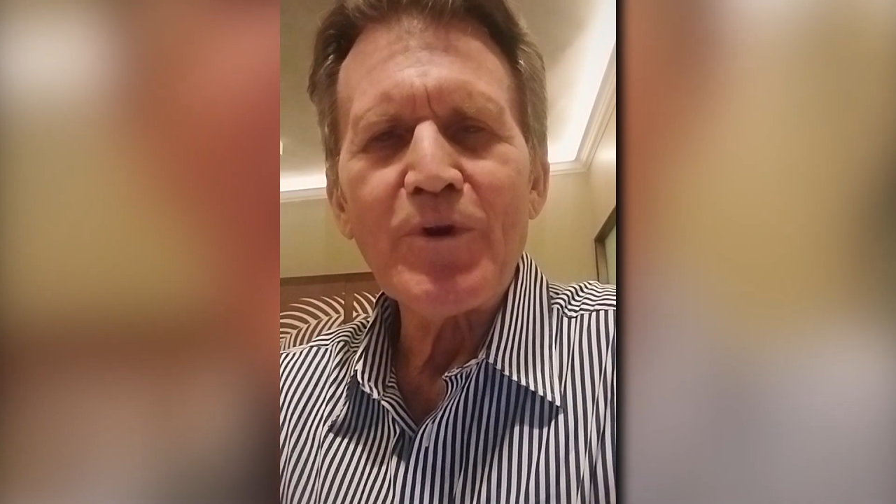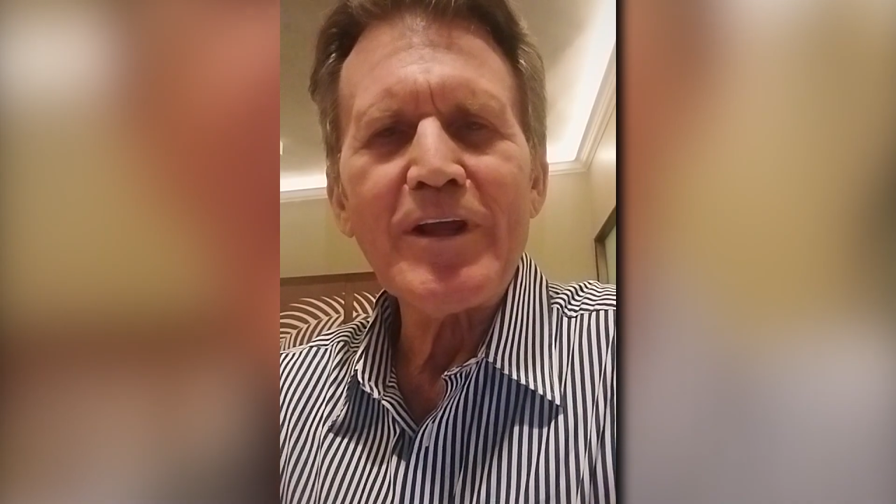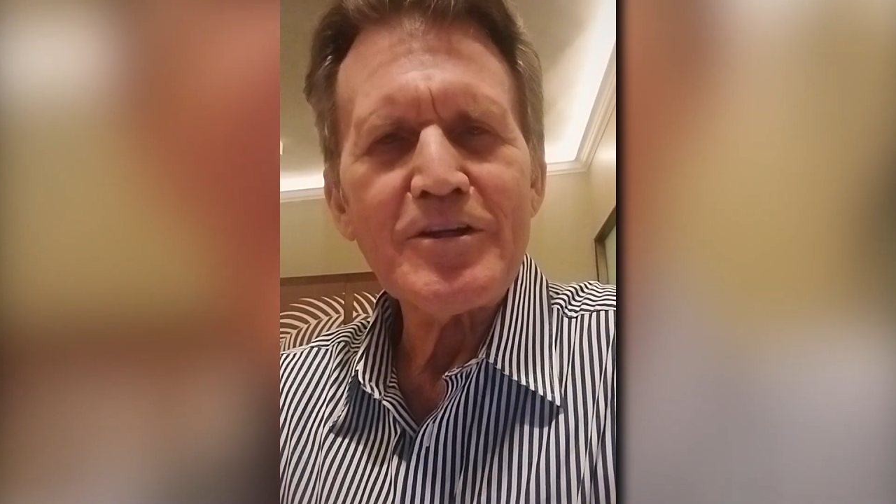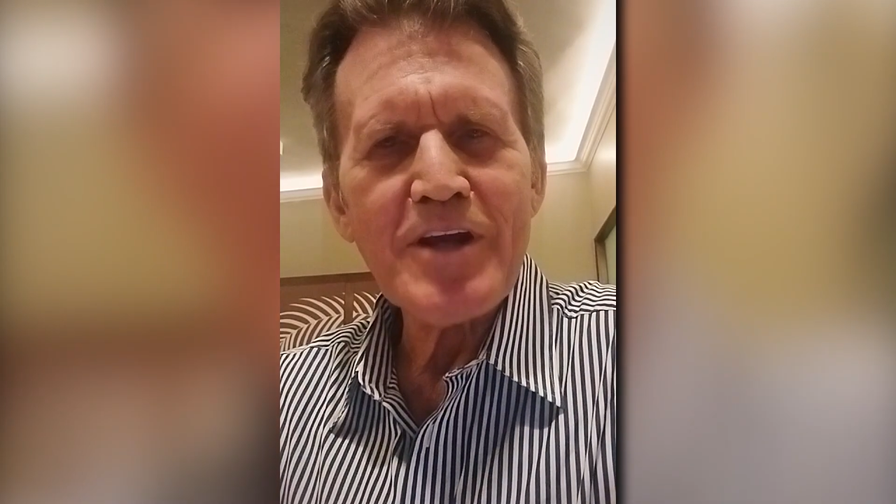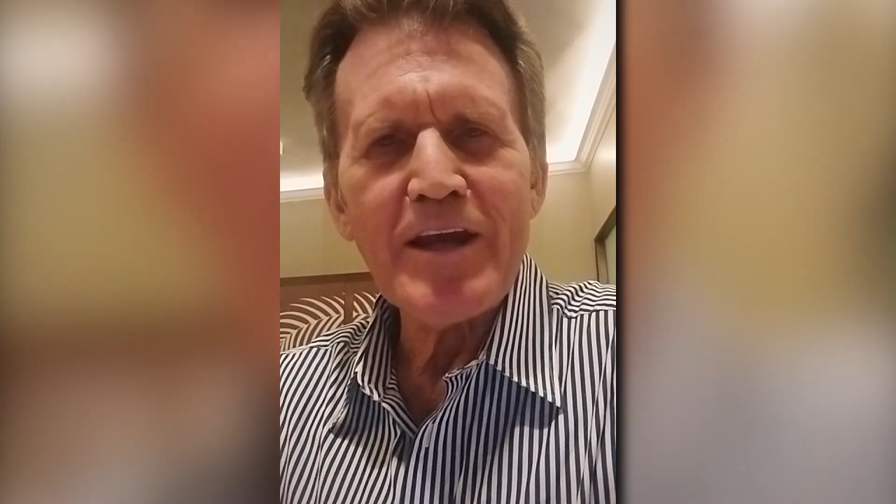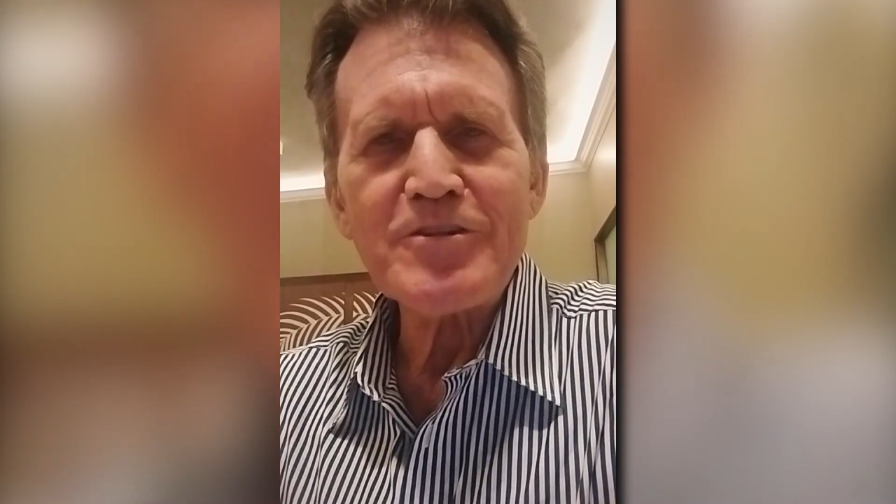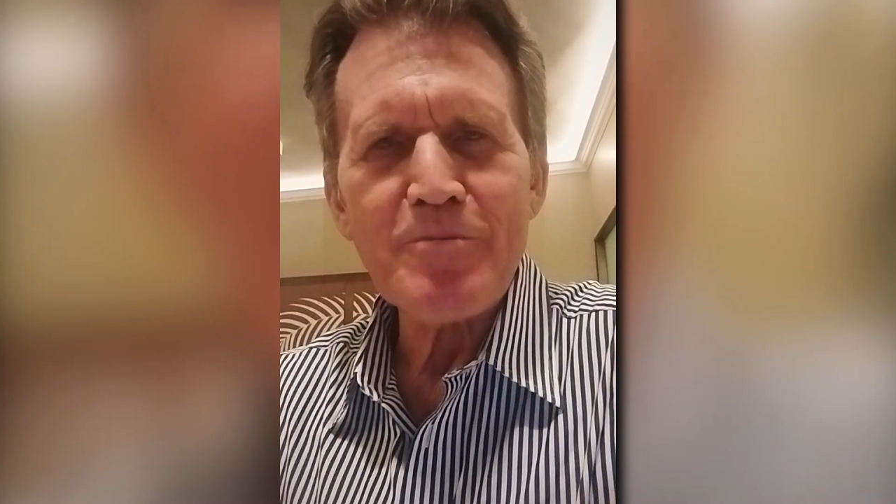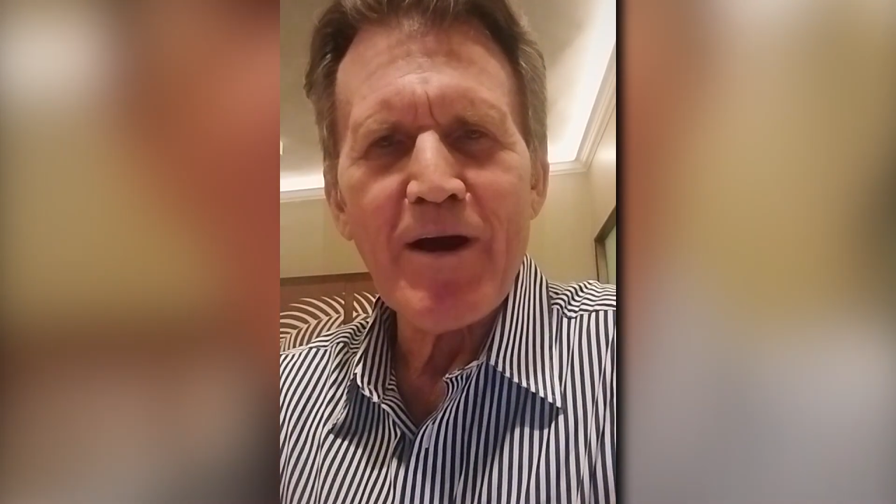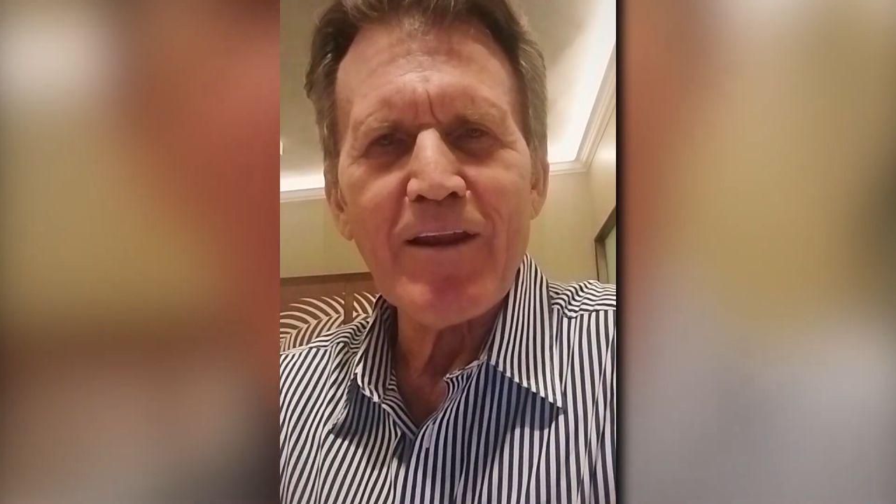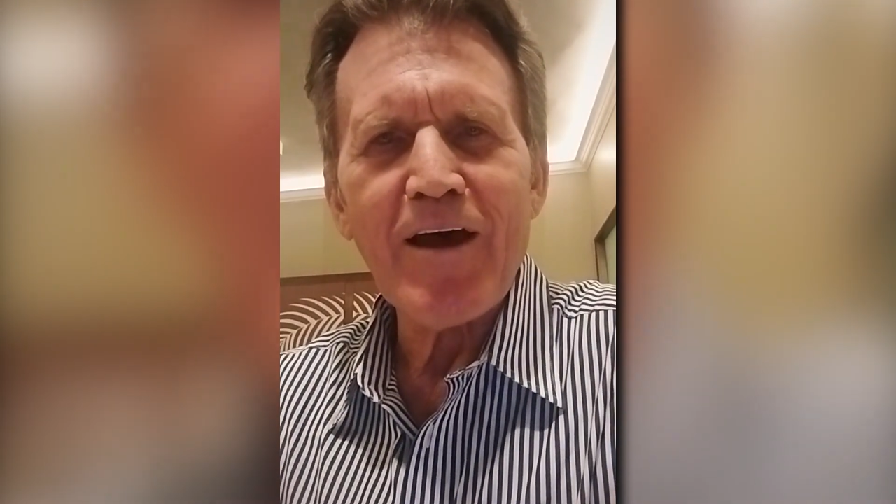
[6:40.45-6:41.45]
really
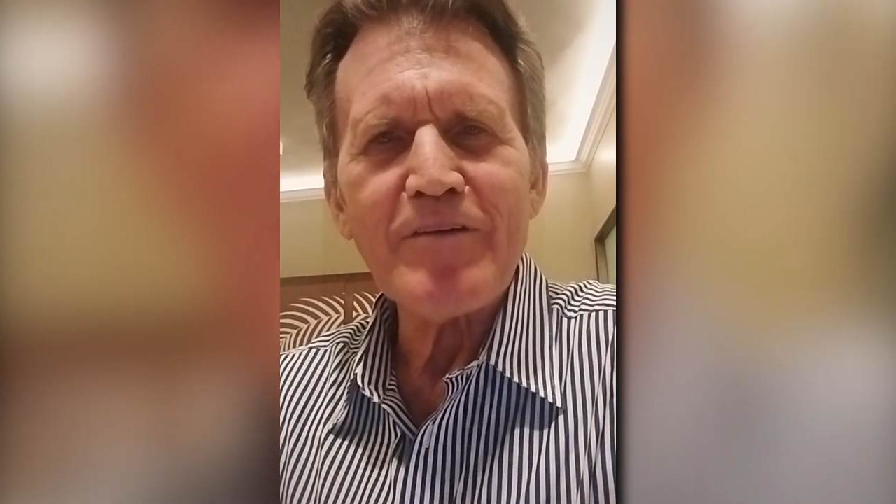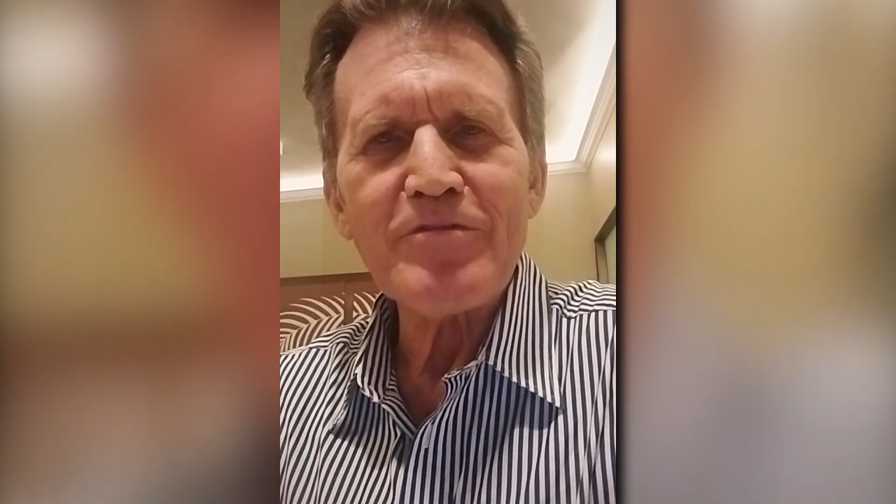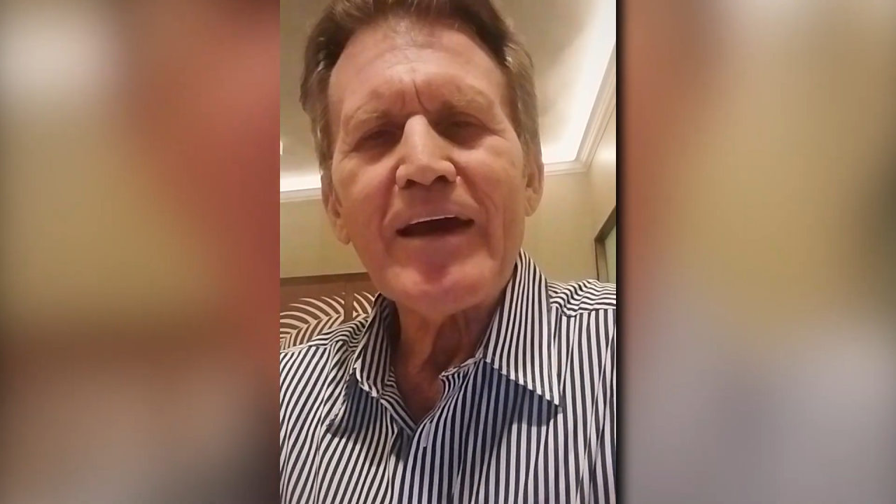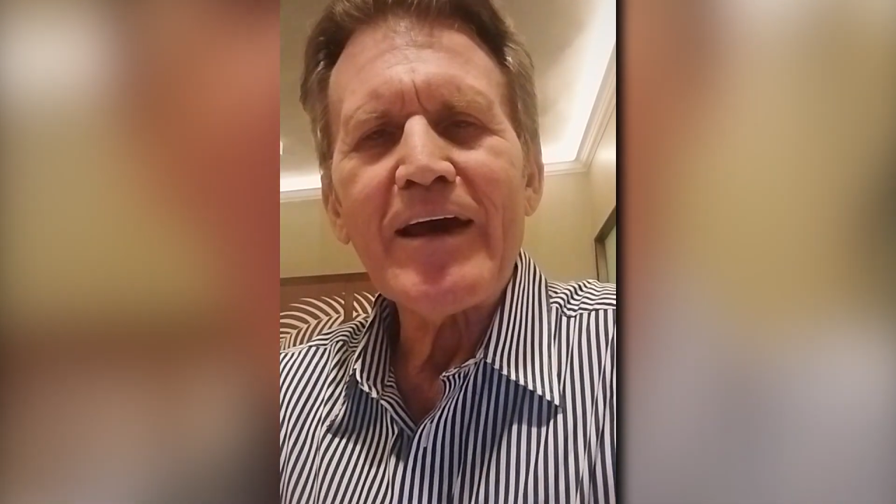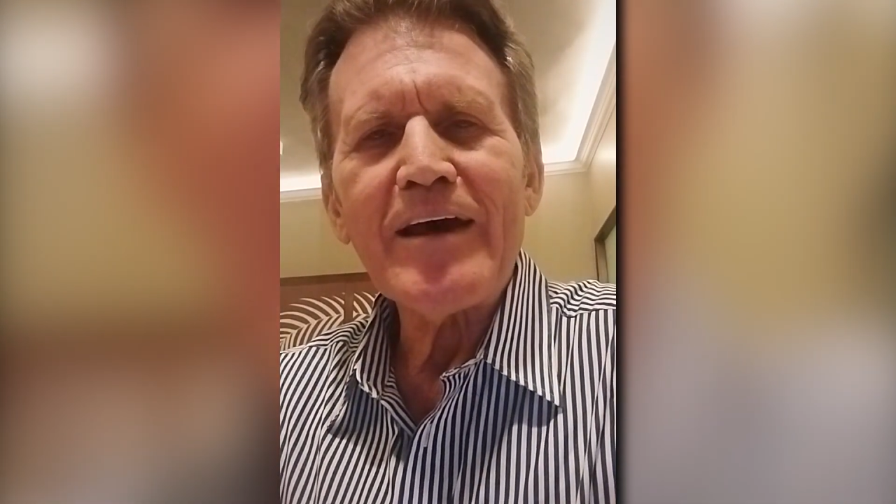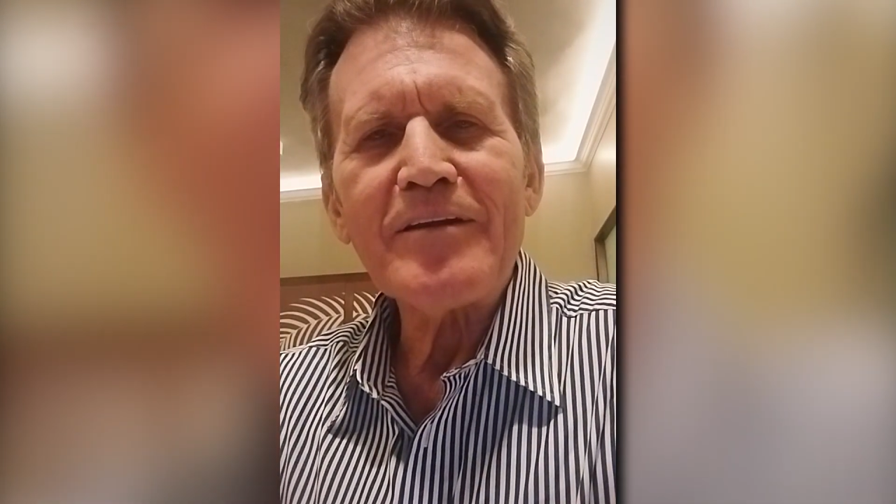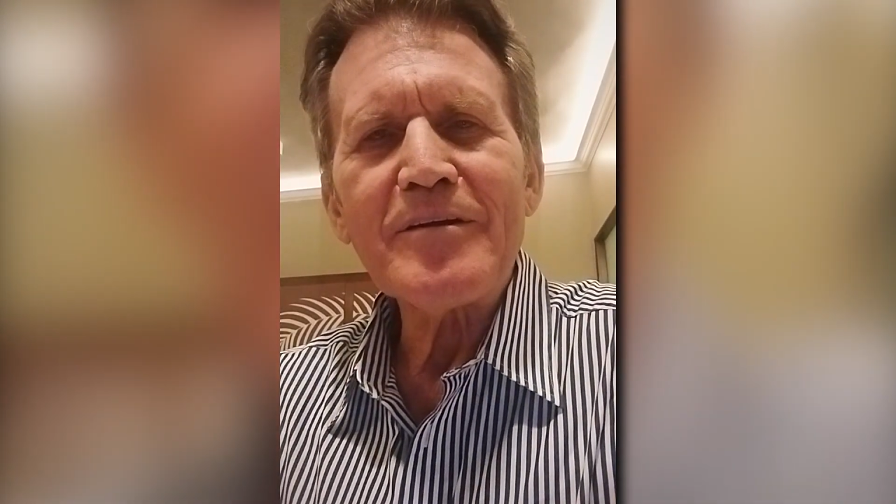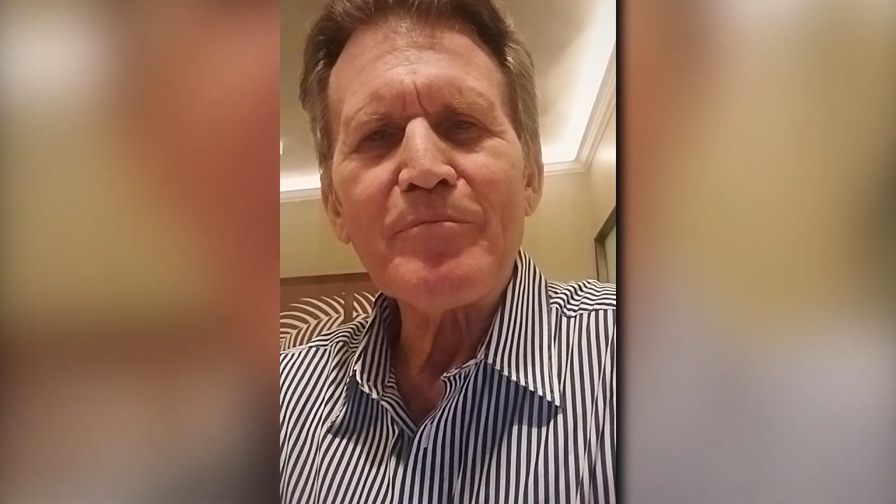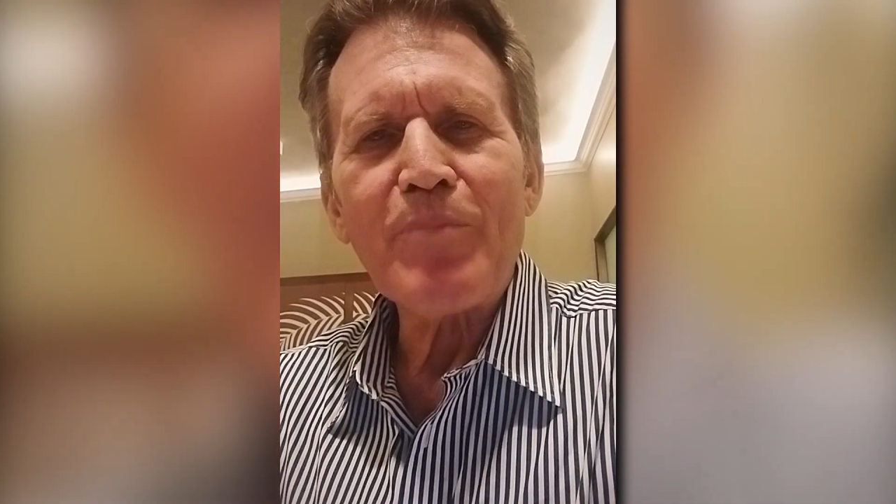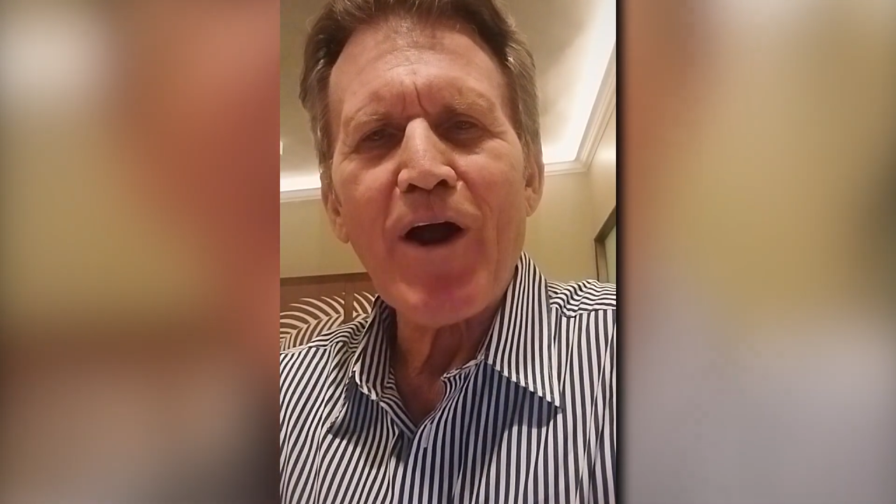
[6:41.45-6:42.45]
changed my life and